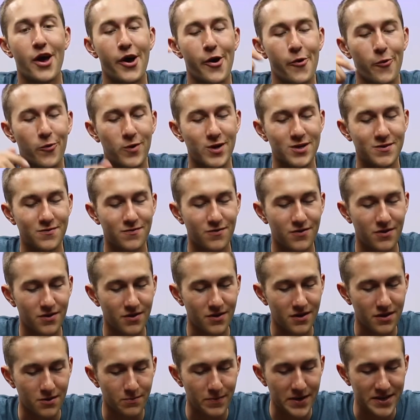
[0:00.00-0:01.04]
which for a
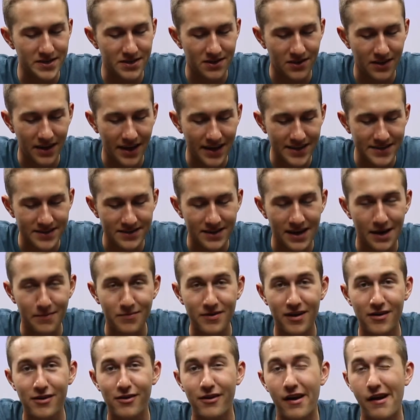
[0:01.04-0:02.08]
little piece of glass slapped
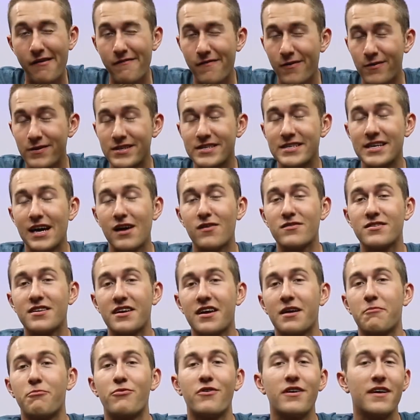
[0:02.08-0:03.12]
on your iPhone sounds like a
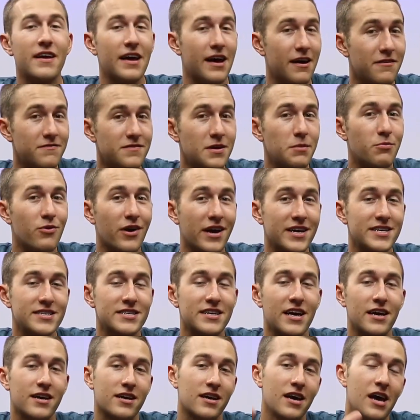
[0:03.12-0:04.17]
pretty hefty price
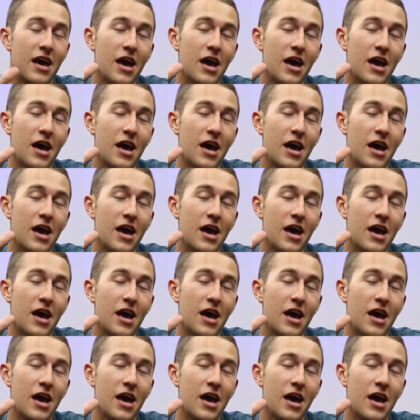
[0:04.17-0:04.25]
tag,